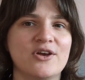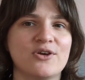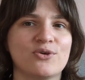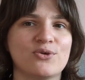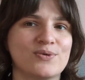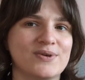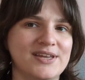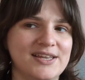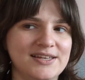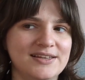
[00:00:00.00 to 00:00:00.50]

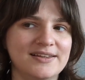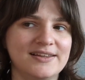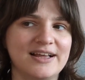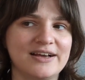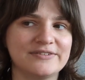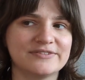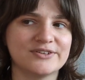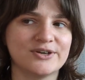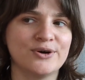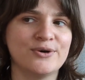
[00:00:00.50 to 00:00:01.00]
green
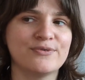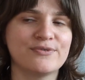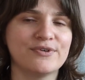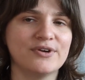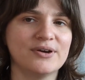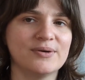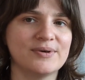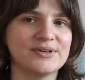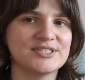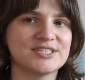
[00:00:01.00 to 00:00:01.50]
left
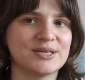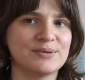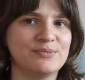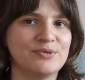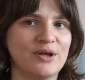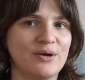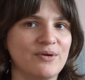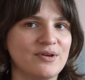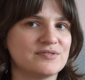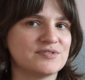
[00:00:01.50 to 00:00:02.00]
over once I'm
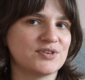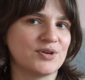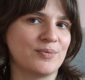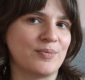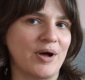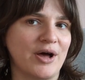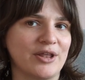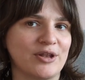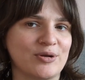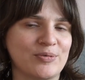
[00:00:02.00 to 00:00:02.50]
done with
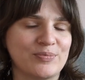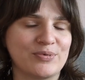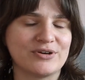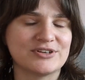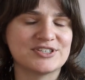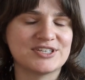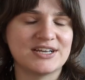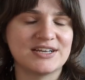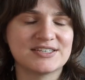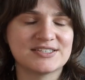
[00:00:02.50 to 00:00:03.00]
some other
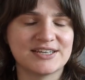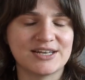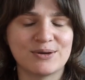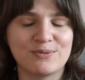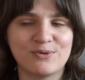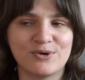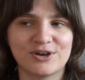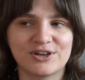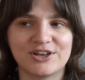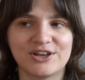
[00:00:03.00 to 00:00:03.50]
projects that
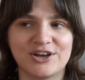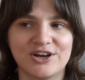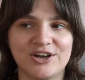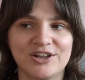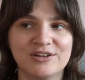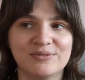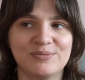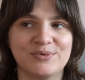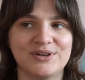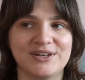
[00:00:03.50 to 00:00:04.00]
I'm working
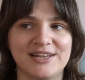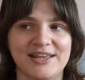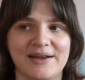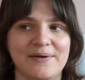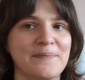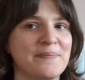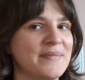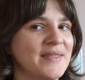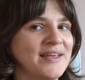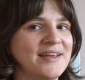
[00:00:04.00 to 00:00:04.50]
on. But
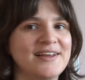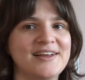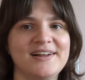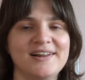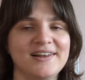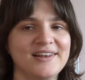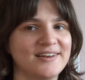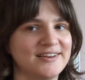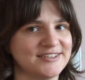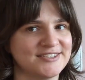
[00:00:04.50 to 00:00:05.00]
yeah,
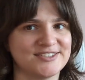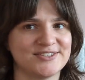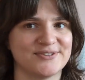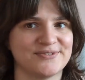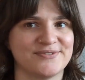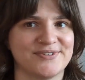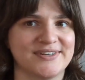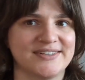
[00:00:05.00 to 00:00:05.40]
lots of